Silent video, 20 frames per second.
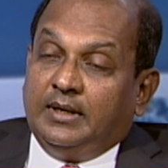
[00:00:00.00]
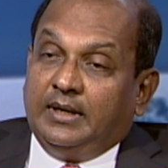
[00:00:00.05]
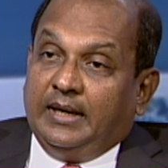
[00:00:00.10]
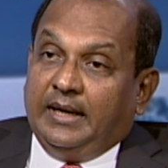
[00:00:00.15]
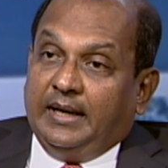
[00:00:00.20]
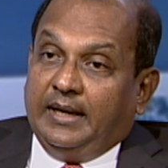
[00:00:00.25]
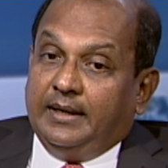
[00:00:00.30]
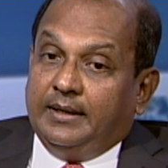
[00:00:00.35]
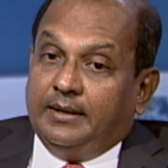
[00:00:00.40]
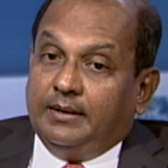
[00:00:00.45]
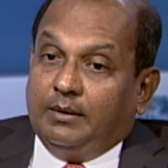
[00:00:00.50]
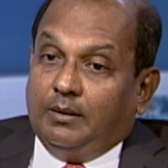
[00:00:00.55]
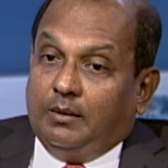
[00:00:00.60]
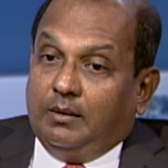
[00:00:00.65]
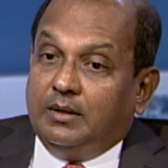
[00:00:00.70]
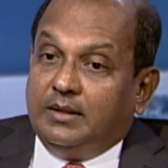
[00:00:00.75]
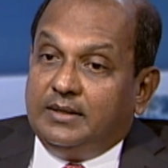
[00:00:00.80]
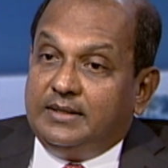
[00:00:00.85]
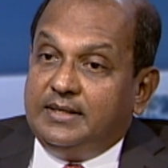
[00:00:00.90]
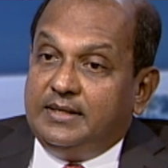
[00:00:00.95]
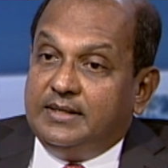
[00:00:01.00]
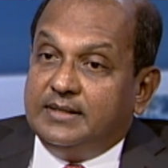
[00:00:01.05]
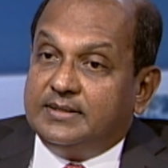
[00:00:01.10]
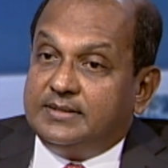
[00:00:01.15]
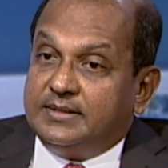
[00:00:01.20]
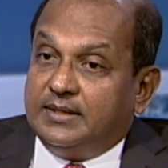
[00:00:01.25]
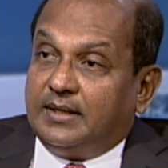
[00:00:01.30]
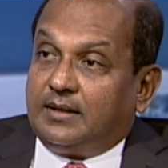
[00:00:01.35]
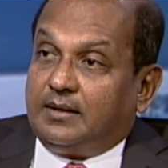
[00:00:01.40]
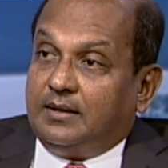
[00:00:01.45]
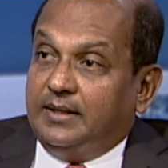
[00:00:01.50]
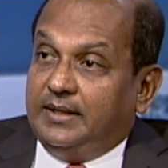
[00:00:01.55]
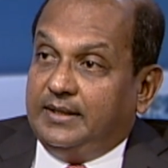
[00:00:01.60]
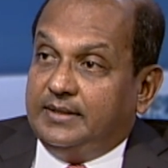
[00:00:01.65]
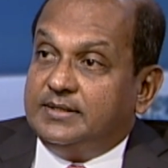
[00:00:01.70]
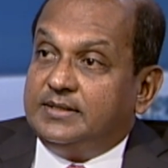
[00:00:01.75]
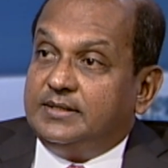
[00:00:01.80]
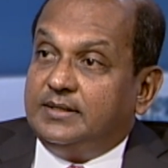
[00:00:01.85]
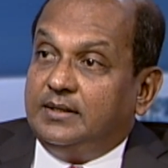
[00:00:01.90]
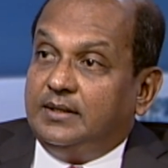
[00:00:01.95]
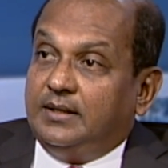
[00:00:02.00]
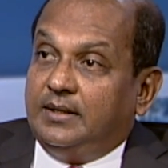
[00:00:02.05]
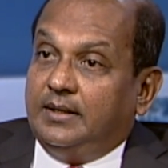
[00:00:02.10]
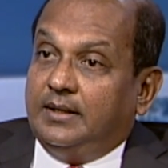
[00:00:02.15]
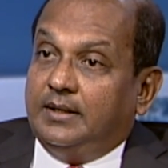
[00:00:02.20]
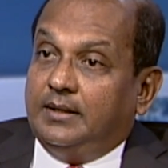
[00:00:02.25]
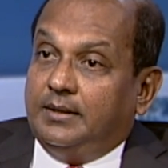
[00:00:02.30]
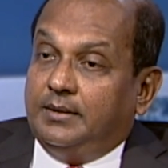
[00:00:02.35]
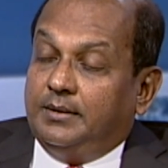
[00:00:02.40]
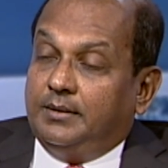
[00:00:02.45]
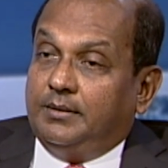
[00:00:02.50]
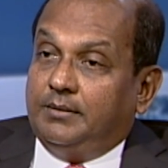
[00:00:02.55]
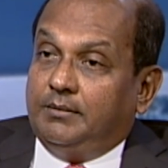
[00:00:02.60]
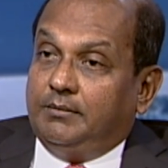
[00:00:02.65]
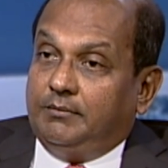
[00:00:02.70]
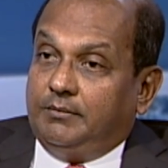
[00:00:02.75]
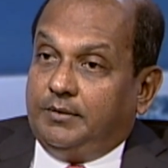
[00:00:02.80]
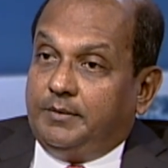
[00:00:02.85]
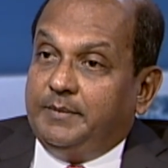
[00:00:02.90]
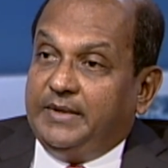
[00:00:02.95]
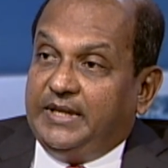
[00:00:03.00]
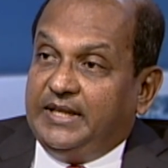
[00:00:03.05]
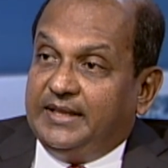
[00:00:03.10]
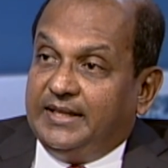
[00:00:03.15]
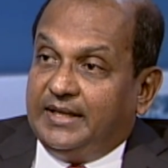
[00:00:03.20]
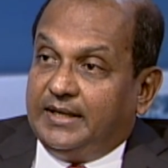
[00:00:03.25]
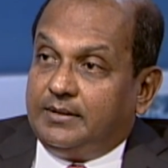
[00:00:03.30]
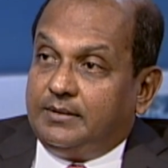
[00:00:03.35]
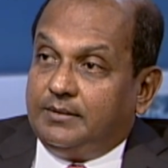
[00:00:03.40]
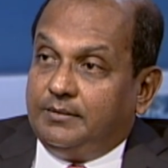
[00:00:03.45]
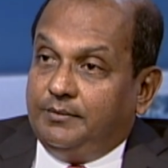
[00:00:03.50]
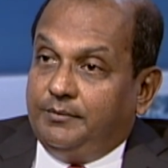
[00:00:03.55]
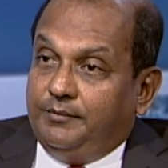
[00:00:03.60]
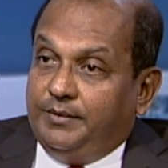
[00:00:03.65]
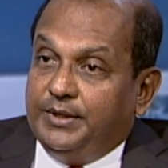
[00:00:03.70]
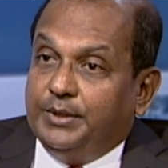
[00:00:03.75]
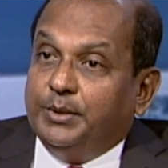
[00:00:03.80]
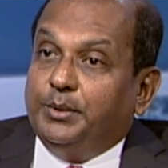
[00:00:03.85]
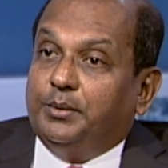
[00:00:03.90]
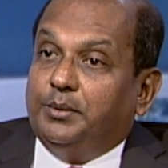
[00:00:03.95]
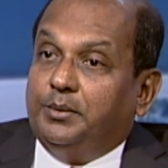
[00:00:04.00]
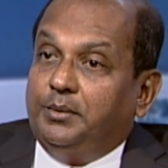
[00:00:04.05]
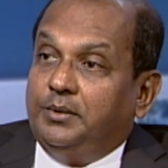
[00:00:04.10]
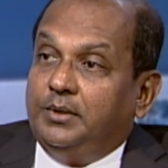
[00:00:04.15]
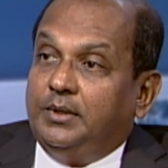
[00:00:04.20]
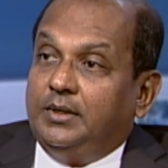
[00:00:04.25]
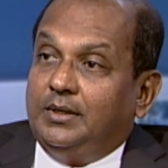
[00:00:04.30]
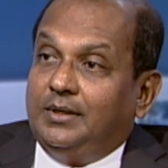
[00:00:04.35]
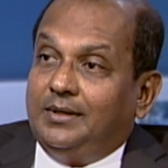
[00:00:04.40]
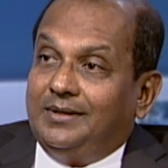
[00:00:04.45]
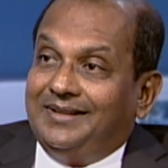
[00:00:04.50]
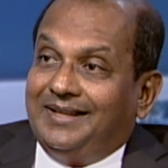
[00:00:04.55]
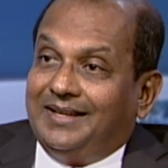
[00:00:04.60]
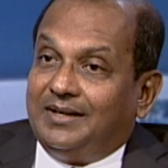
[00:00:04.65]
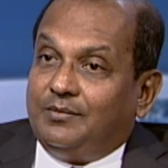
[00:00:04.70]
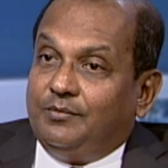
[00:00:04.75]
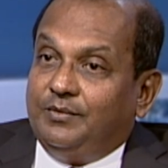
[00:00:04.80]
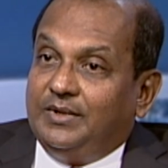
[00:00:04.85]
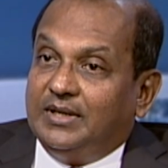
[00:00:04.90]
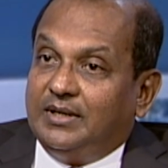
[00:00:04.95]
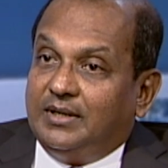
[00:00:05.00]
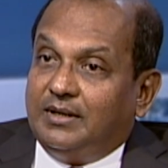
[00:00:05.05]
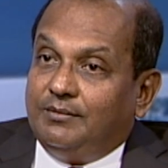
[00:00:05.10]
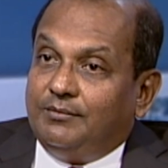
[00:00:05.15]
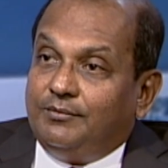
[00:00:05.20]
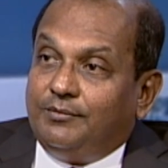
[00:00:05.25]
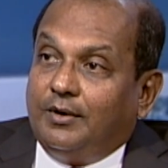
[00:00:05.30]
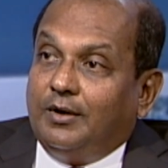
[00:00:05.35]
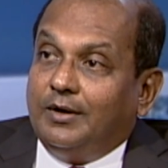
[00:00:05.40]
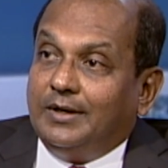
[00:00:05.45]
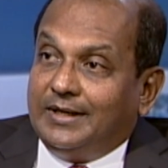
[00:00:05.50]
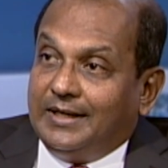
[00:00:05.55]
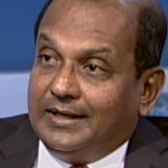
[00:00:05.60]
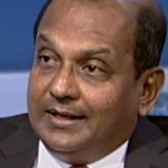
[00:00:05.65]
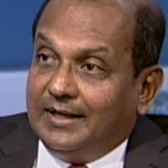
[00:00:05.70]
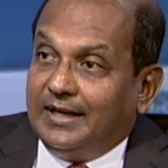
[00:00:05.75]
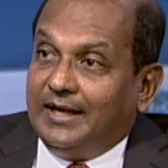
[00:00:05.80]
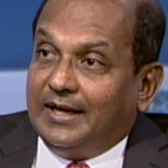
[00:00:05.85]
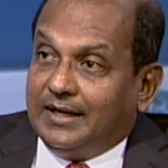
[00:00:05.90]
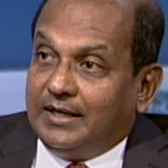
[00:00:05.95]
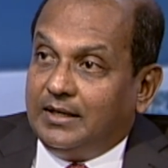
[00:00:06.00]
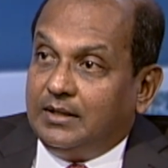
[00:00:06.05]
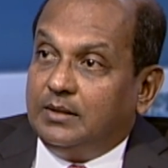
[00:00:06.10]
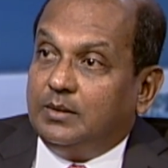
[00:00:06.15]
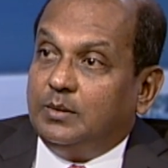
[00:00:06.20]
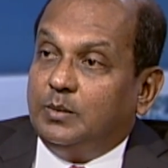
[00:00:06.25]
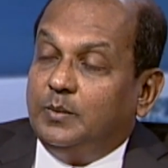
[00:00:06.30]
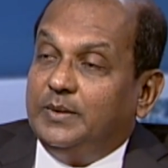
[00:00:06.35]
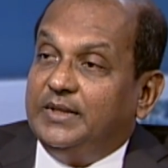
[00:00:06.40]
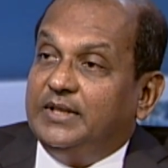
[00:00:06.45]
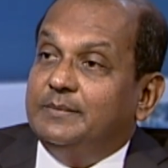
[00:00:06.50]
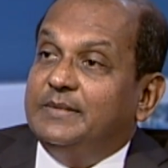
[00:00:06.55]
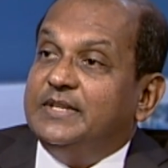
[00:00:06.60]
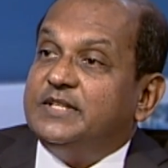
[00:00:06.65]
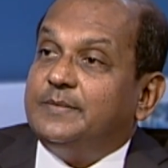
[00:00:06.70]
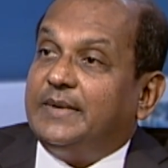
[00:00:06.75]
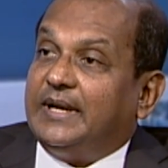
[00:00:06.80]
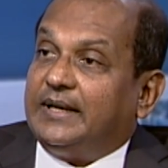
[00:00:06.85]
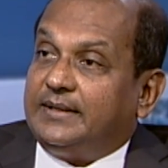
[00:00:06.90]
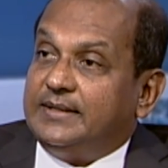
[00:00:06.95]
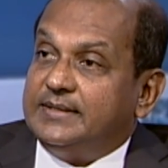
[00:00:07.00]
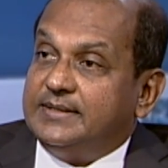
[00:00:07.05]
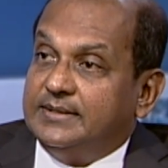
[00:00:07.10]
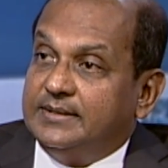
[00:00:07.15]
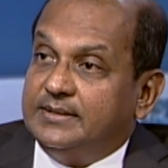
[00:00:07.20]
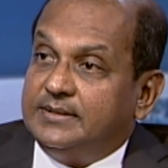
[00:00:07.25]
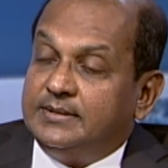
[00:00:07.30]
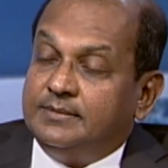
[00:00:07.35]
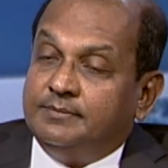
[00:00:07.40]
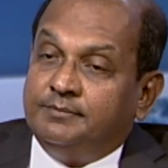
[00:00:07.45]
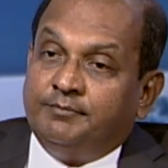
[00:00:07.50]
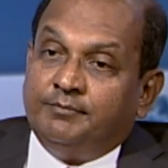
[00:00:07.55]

and all of these accolades would mean that we know that we are falling in line with the best practices.